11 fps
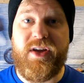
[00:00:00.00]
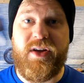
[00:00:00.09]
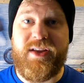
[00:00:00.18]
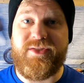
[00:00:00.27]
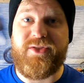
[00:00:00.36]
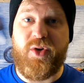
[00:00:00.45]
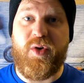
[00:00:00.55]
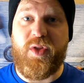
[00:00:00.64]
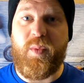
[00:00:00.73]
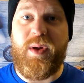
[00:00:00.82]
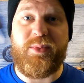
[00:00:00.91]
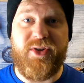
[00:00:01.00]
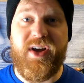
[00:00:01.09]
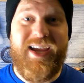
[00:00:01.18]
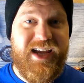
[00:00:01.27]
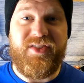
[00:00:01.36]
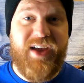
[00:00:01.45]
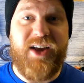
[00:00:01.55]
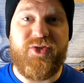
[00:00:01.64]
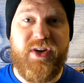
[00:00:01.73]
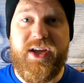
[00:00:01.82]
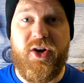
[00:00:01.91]
in stock on the website, he's
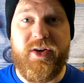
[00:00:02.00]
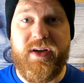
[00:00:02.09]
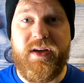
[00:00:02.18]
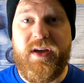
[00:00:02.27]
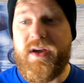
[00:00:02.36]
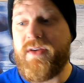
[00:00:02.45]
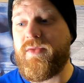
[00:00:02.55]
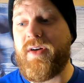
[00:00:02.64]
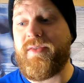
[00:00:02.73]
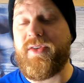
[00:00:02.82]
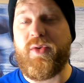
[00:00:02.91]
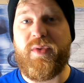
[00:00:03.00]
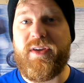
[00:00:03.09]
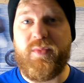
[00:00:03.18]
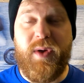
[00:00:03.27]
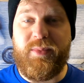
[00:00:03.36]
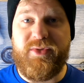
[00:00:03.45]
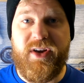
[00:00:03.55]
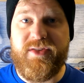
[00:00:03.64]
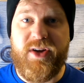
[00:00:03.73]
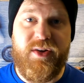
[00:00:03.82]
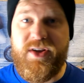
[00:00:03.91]
actually got it, rather than all these
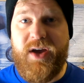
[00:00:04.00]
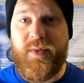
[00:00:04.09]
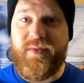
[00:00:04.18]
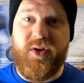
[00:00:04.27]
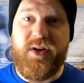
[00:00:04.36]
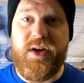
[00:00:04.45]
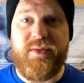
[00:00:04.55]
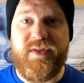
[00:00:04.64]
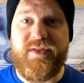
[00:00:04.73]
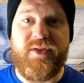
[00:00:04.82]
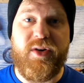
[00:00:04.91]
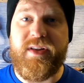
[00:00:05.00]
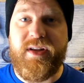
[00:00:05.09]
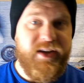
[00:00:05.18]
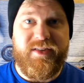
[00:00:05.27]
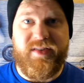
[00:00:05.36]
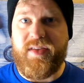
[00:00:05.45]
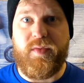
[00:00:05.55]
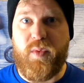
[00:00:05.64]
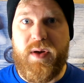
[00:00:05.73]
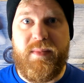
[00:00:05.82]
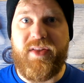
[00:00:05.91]
websites going, yeah, we've got loads in stock, and then it's a
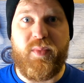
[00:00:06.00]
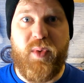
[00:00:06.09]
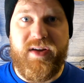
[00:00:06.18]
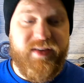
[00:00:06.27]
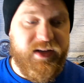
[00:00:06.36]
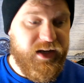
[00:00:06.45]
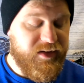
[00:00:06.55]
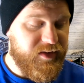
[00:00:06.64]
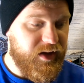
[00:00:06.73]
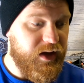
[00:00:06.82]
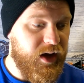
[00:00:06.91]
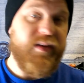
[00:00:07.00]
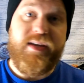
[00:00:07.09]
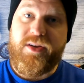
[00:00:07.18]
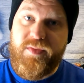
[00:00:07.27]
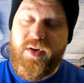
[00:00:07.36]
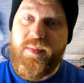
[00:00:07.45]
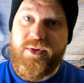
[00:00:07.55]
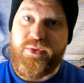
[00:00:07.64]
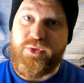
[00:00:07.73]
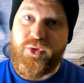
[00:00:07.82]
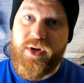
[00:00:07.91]
3-month waiting list. Thank you very
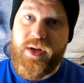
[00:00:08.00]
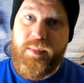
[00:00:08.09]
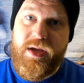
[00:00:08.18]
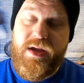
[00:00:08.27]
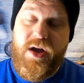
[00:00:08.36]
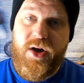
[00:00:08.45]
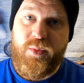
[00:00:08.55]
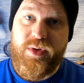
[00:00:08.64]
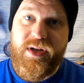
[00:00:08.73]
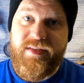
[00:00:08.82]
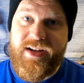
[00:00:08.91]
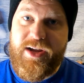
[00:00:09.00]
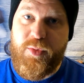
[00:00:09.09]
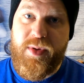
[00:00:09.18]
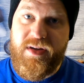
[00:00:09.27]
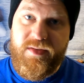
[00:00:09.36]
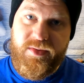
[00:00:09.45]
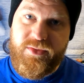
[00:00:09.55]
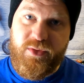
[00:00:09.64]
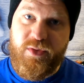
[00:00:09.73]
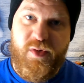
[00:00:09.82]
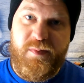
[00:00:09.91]
much for joining me. I will leave a little bit of
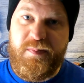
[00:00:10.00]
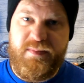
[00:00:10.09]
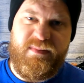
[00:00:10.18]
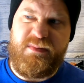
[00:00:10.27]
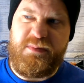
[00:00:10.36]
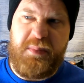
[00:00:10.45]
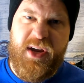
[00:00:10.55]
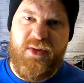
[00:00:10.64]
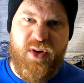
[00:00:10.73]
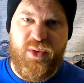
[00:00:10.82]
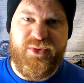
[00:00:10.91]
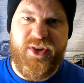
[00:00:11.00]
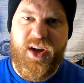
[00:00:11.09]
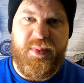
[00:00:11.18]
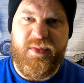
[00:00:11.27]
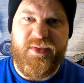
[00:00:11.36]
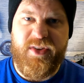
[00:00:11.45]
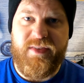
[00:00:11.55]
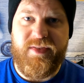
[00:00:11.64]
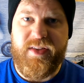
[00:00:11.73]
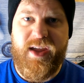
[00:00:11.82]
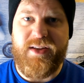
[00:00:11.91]
sort of B-roll type of
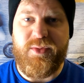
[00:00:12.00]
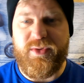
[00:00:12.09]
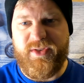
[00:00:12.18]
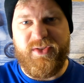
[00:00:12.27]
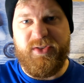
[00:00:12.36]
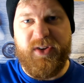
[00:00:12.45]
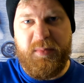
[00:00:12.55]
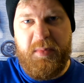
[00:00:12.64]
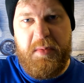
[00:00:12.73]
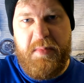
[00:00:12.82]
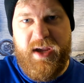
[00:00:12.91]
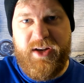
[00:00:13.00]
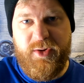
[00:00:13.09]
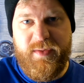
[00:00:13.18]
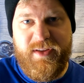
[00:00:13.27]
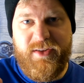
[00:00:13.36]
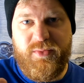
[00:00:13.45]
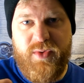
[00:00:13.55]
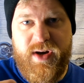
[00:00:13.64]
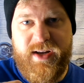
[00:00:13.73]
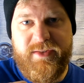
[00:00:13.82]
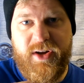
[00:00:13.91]
stuff at the end, which is just going to be me doing this
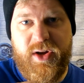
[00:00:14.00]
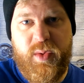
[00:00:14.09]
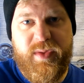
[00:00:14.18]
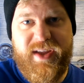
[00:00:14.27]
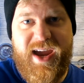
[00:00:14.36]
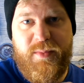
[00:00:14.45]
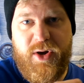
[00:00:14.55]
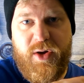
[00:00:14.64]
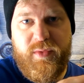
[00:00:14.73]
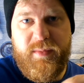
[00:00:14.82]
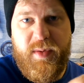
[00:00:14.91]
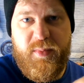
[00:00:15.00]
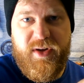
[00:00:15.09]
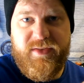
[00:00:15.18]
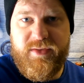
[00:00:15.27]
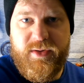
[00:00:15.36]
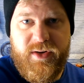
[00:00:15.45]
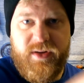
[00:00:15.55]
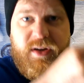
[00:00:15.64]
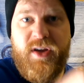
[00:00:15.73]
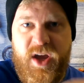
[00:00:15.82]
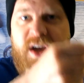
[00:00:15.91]
really slowly with the camera, holding my breath so I don't go